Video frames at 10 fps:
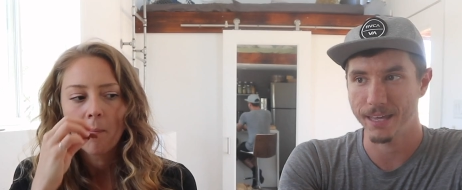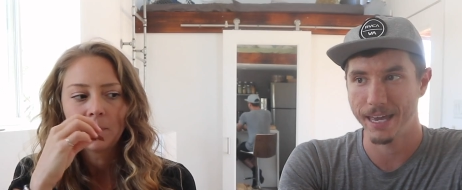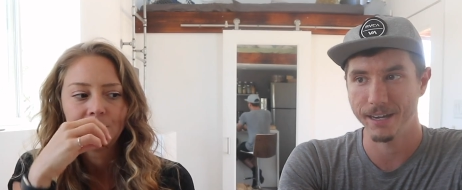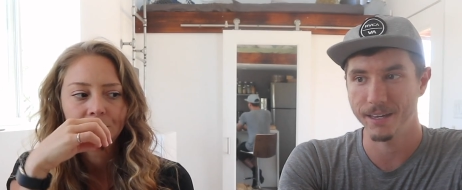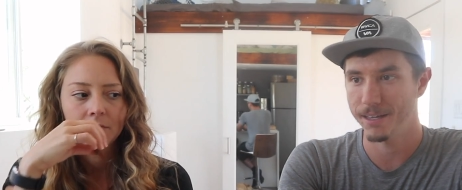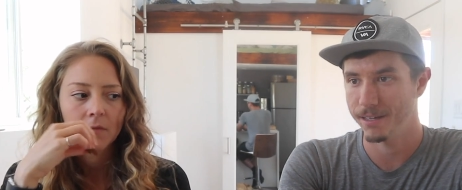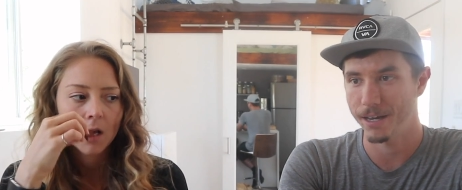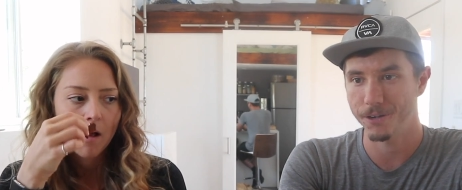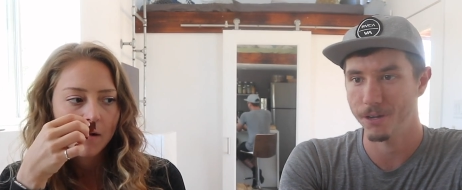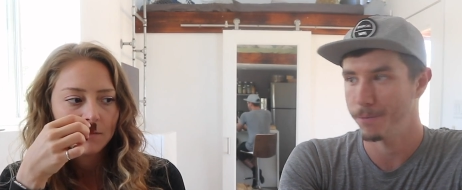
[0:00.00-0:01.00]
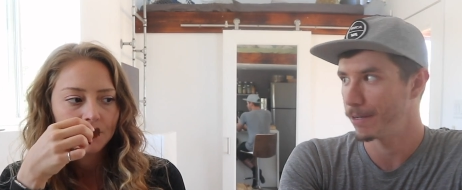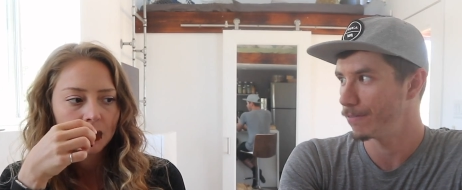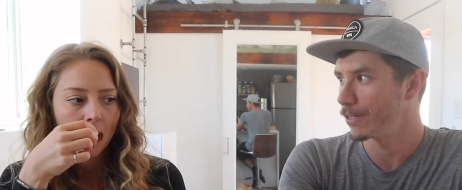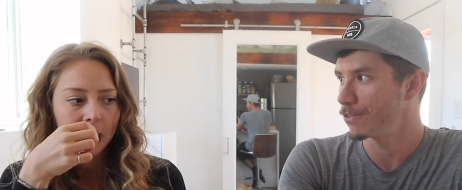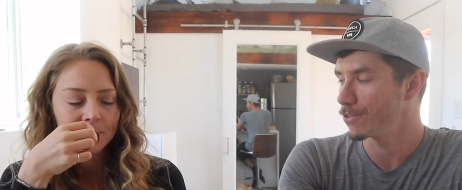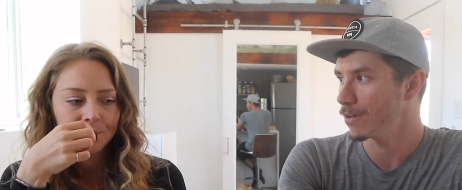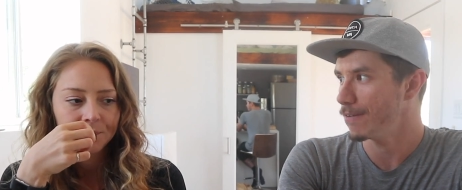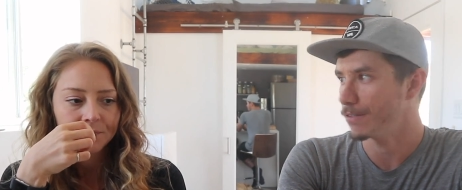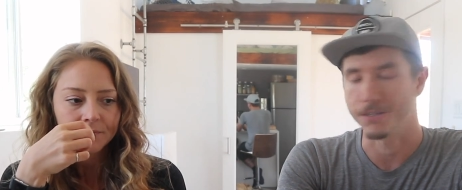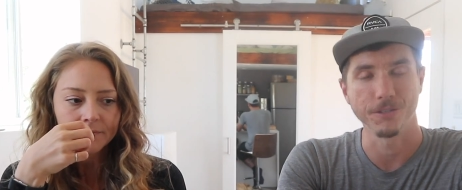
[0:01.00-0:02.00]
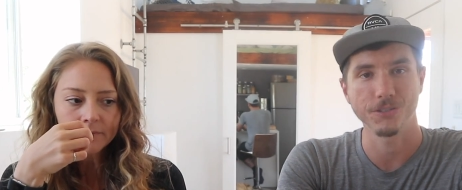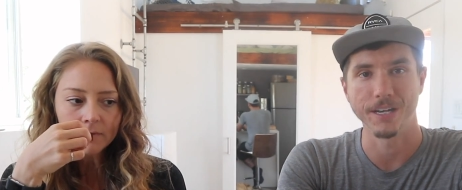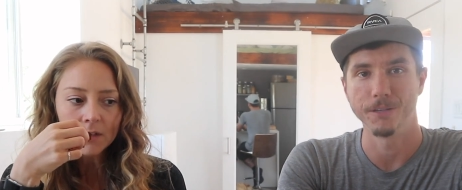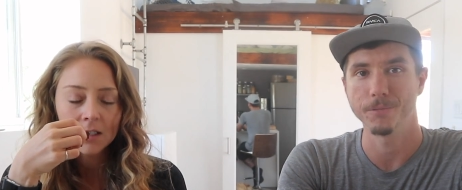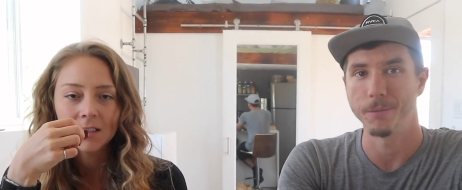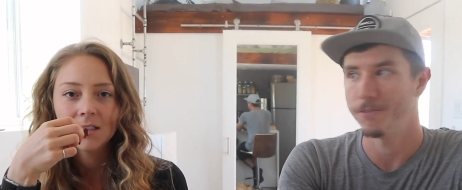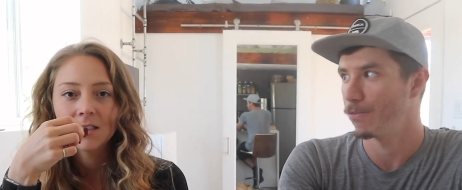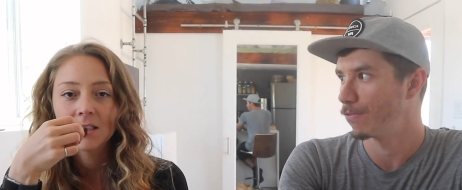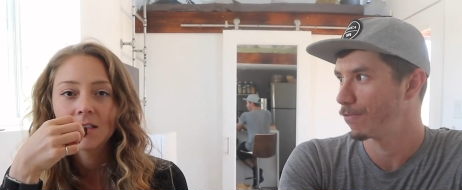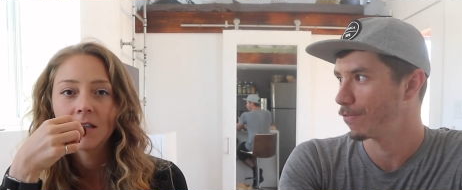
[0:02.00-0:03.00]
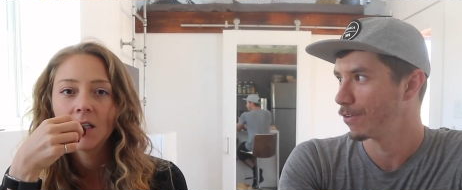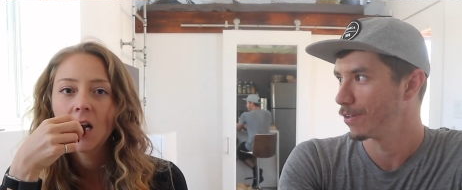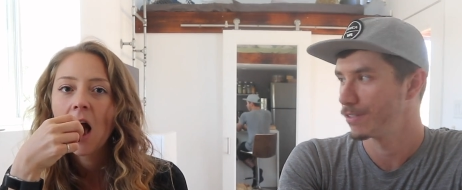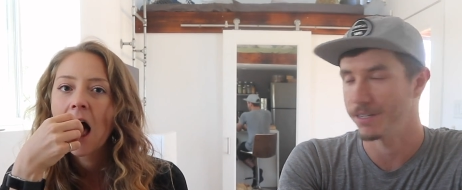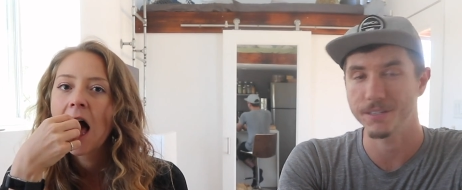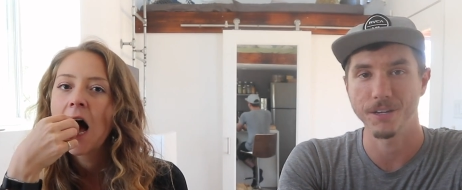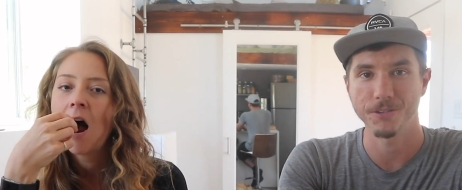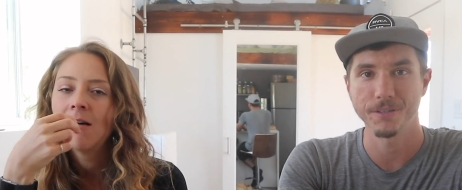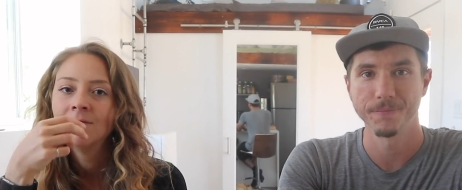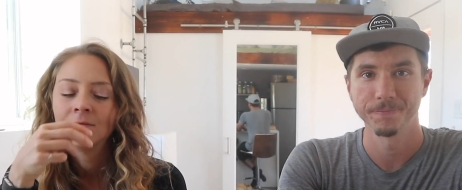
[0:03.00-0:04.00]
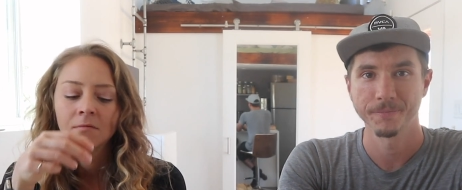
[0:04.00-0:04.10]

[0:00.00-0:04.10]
Speaker 1: Hannah. I don't know how many videos you have on your channel. Probably six hundred. Six hundred.